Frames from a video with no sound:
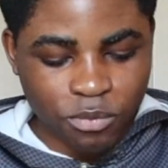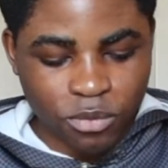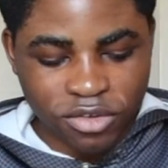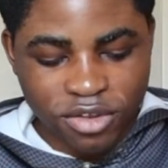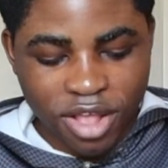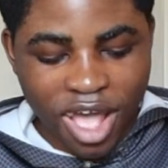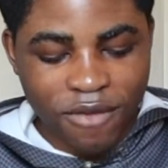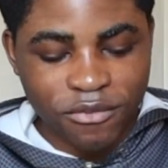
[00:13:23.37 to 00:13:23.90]

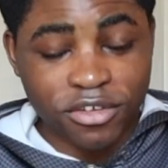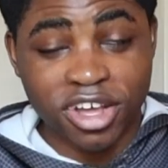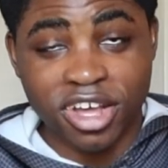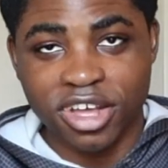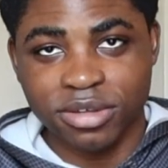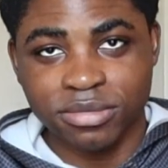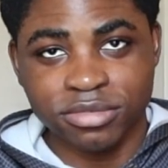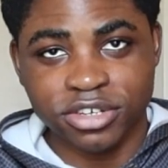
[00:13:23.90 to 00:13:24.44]
which I've
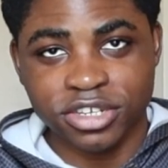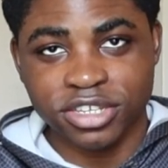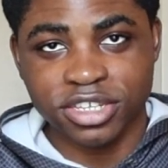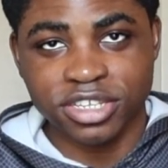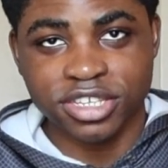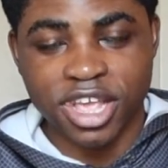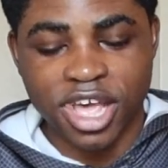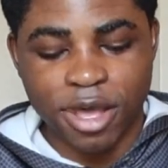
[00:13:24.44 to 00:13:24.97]
come to just
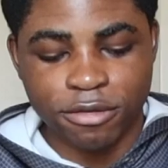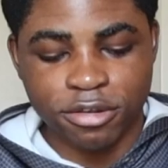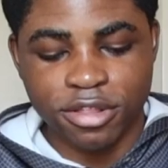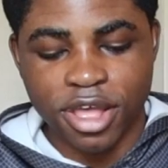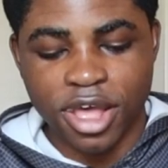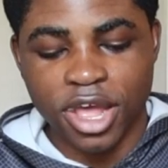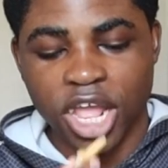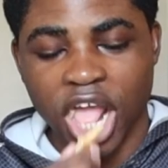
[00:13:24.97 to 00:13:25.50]
accept
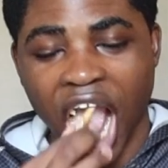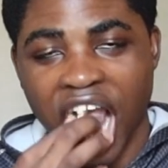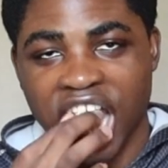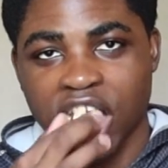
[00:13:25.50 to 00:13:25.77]
that